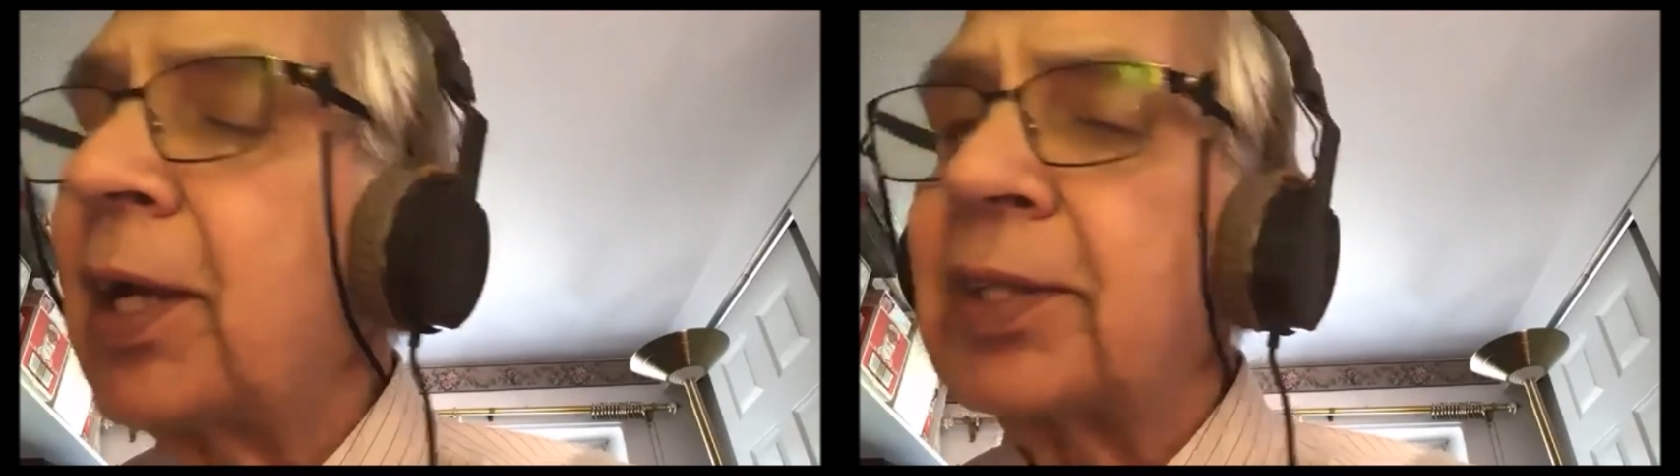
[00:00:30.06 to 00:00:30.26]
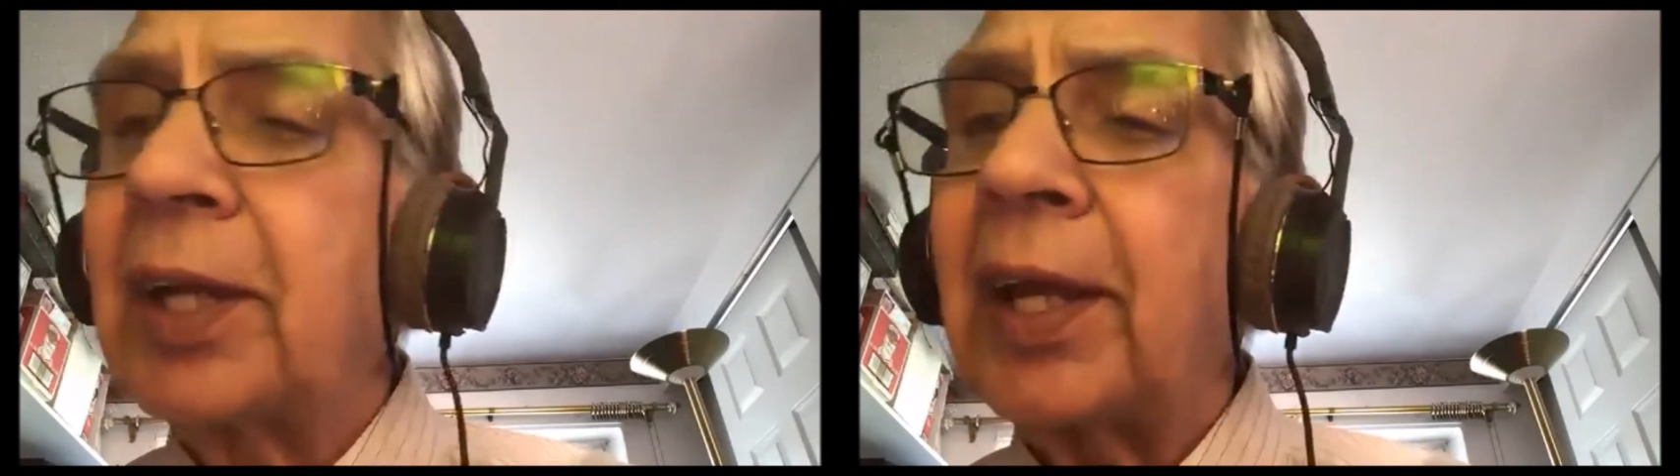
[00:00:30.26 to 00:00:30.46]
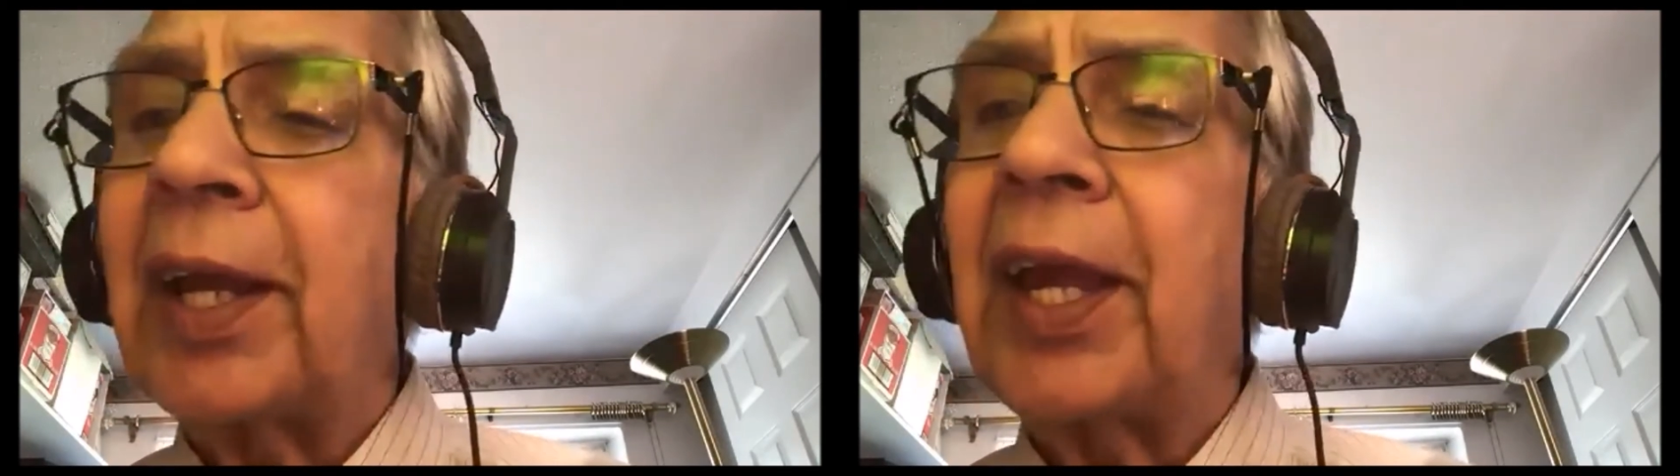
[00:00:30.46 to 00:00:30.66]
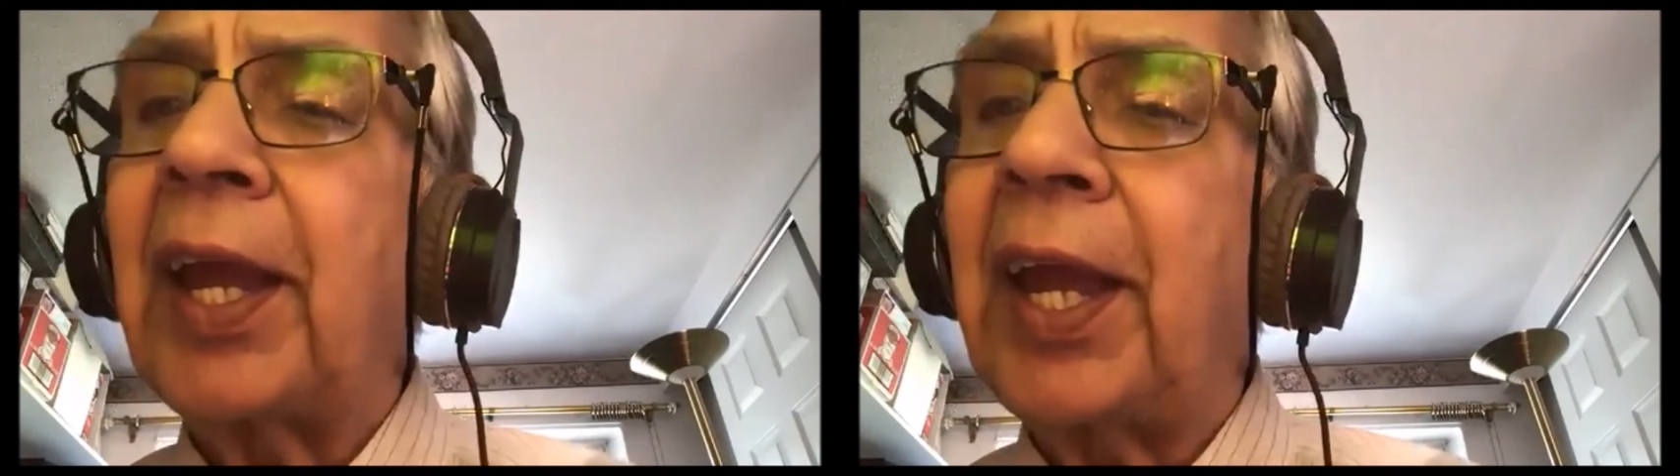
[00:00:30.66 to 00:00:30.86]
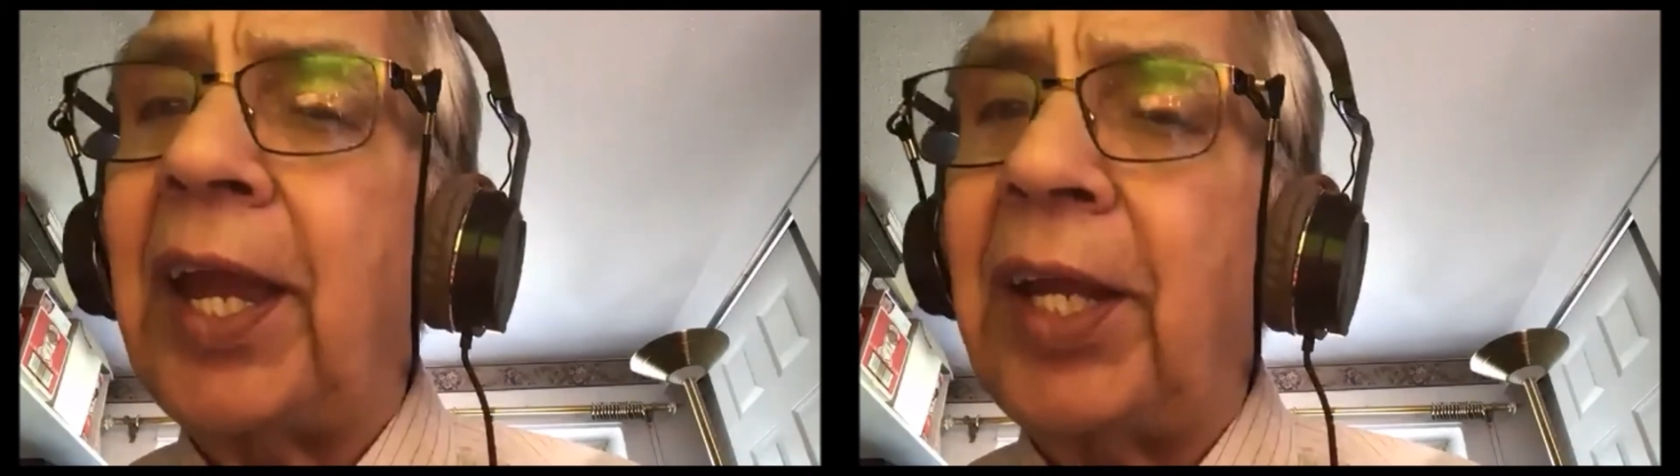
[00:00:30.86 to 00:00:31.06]
the
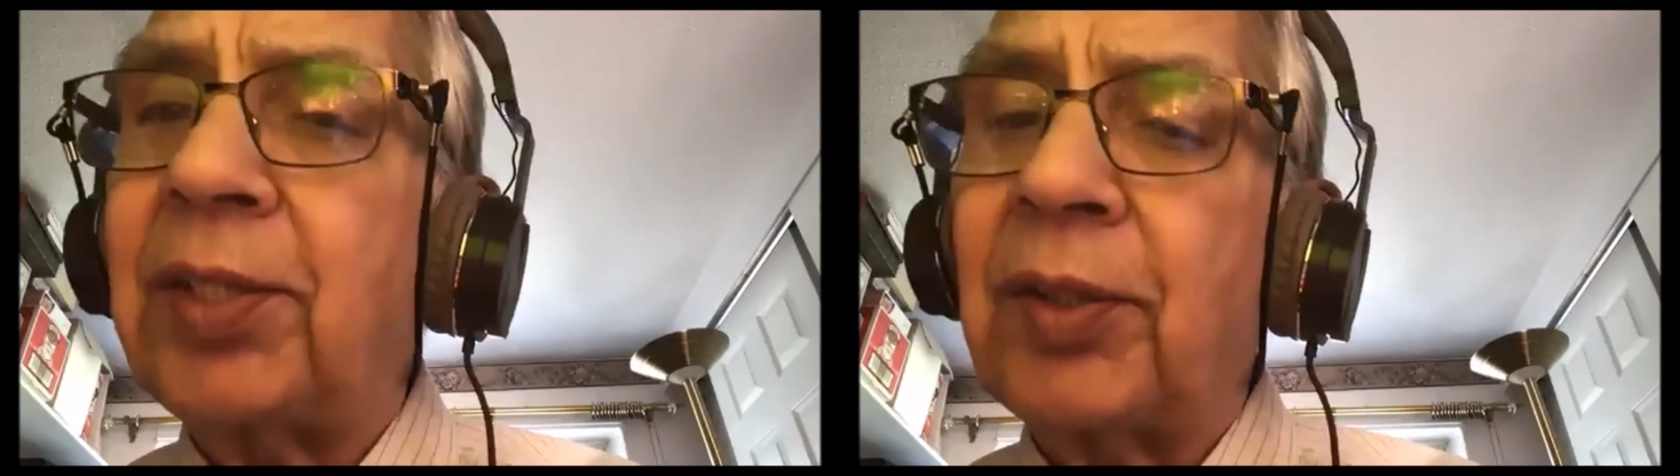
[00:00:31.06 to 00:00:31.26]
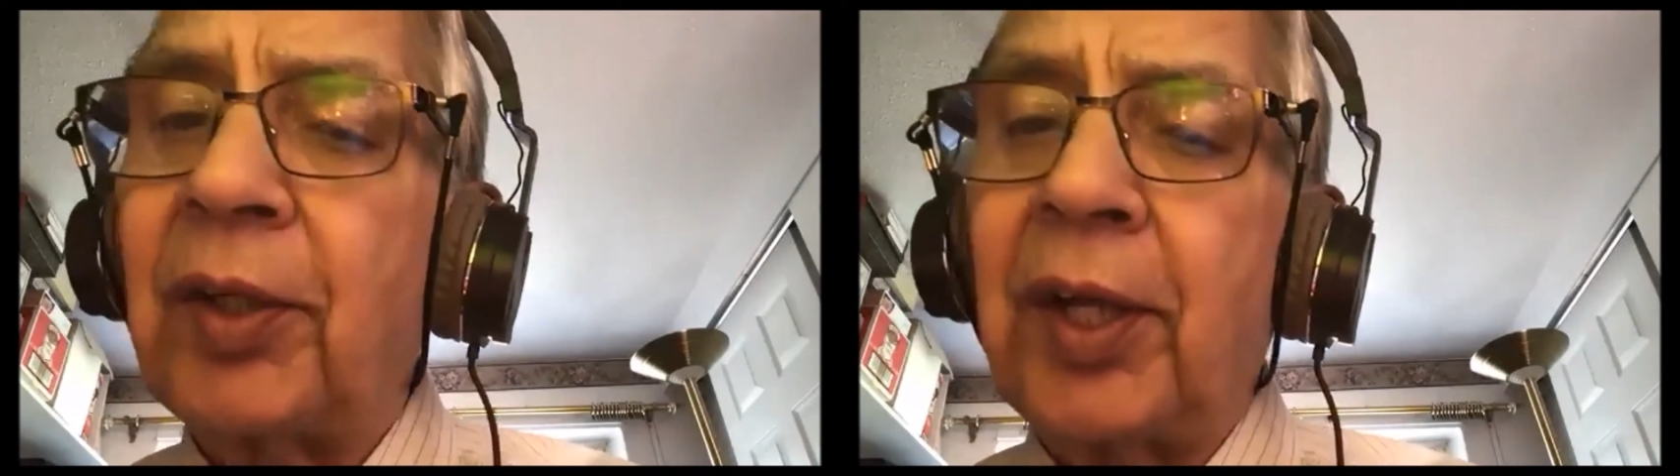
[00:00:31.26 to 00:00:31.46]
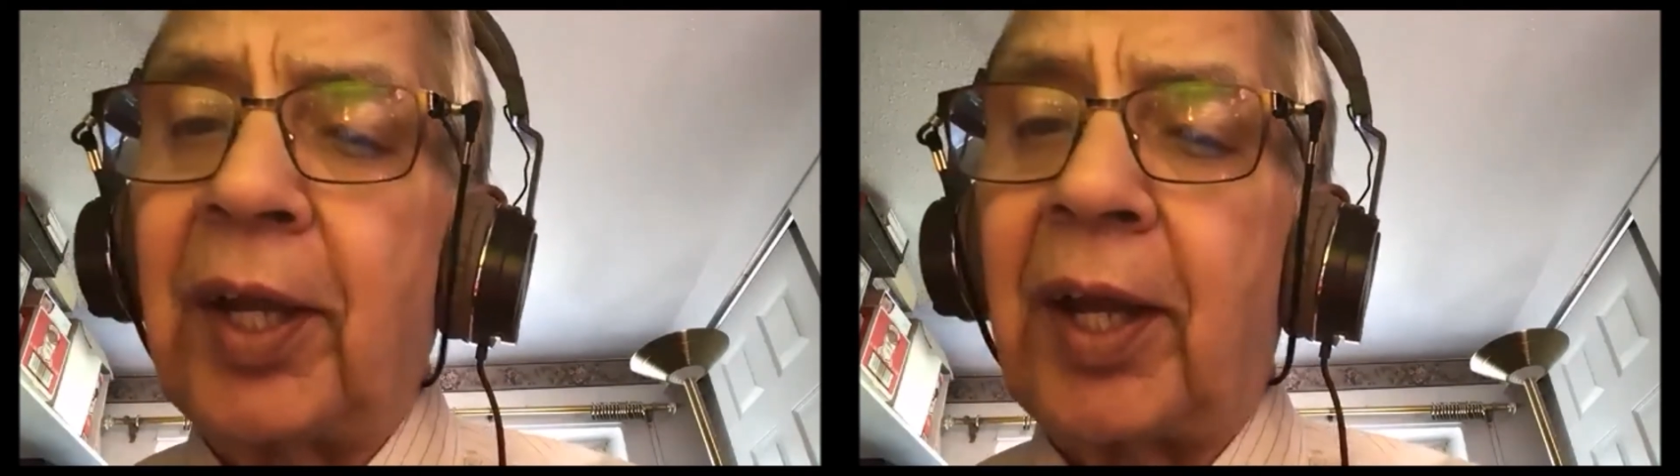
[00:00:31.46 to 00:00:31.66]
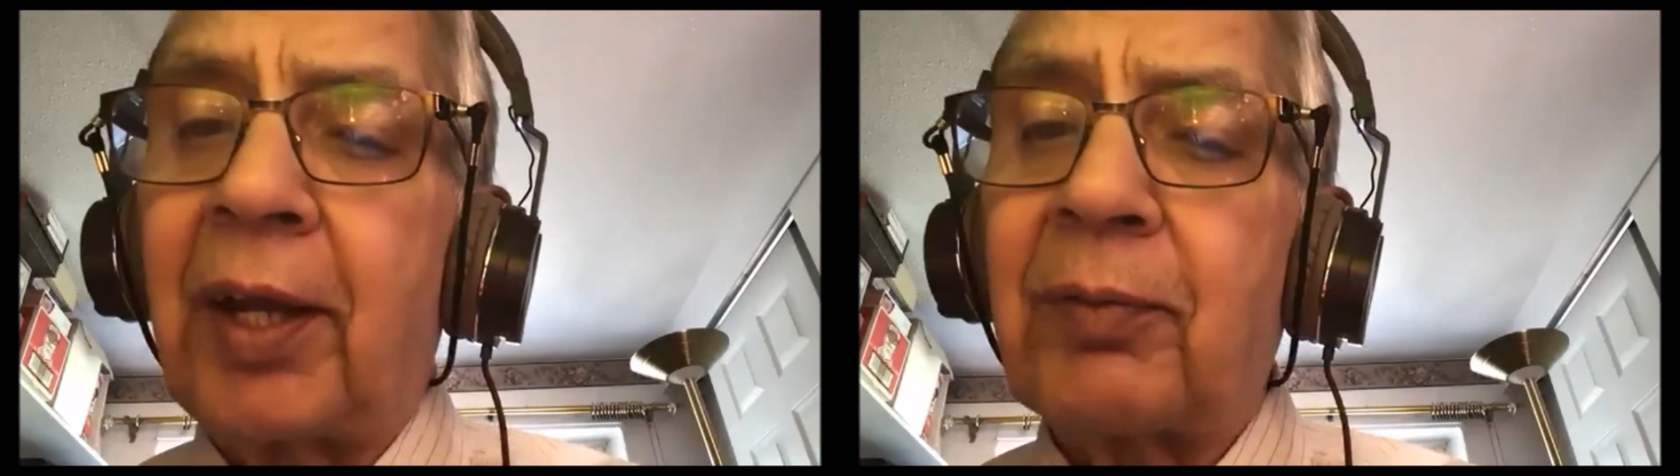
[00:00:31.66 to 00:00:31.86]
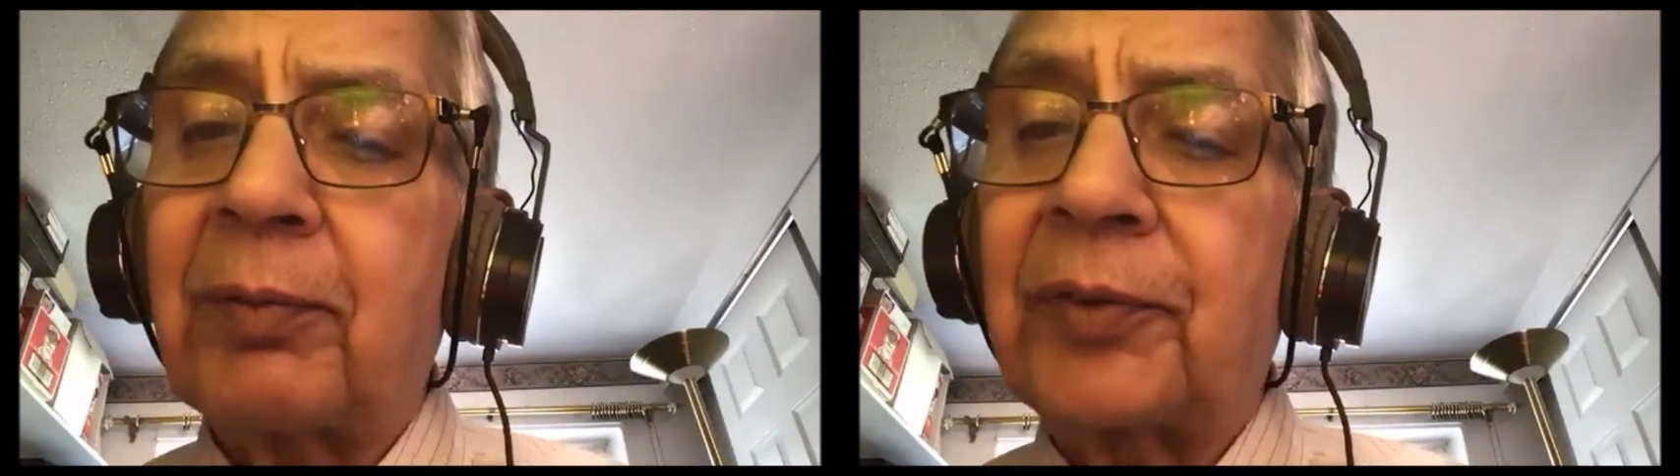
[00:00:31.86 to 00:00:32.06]
hate
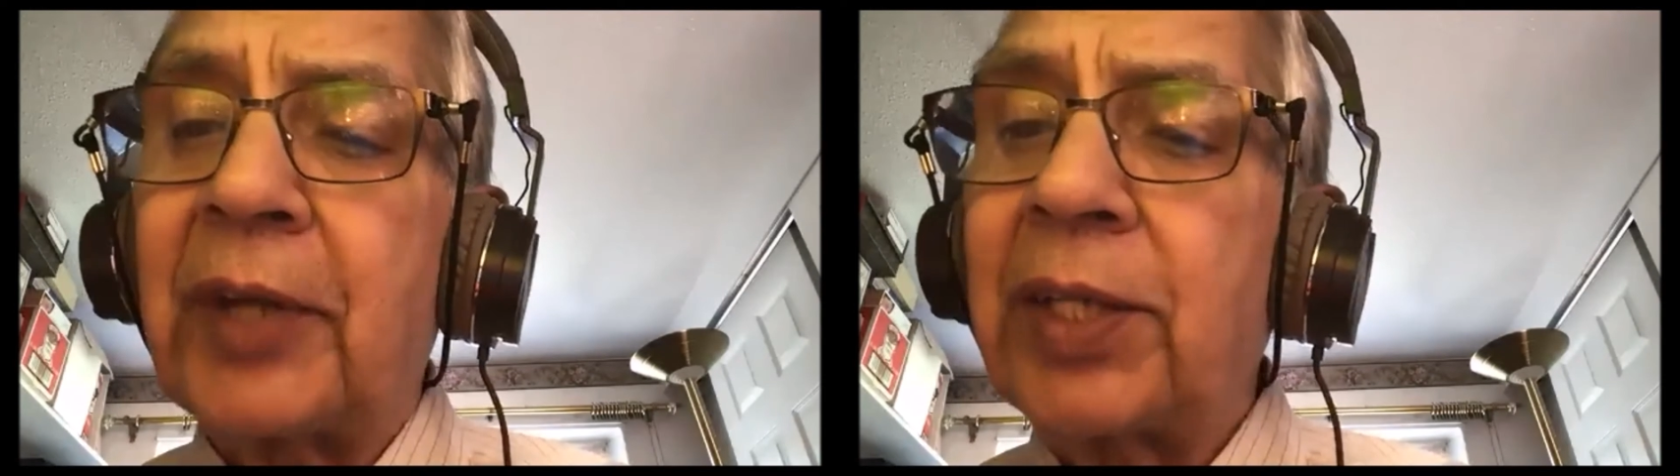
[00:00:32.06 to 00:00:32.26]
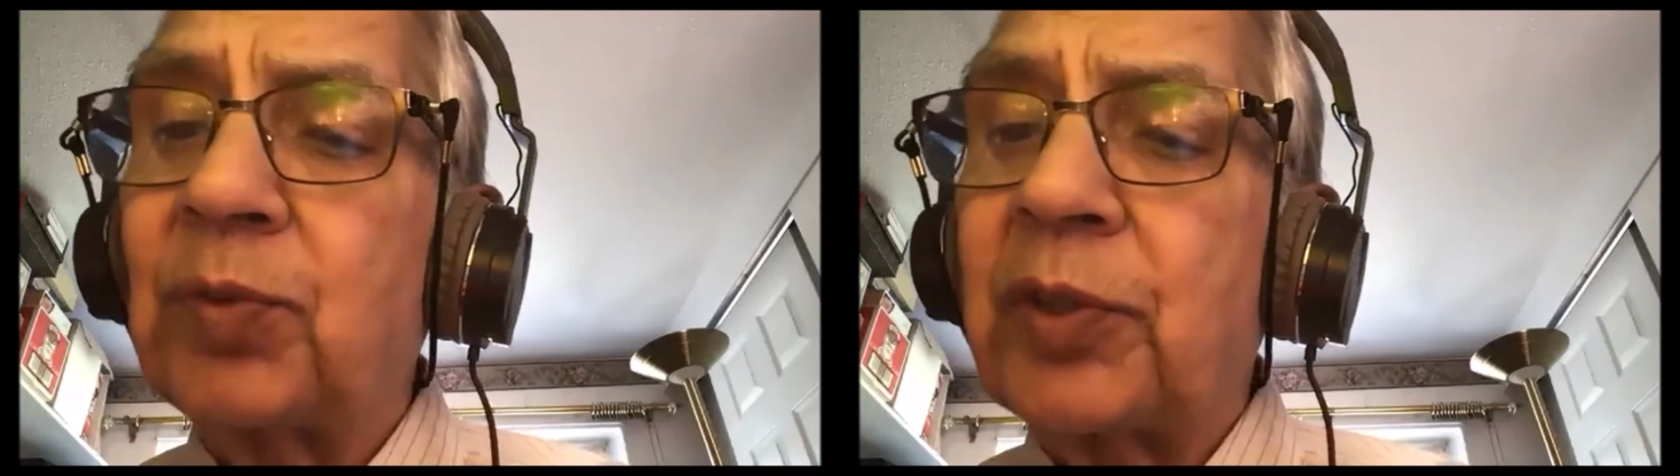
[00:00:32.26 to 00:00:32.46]
things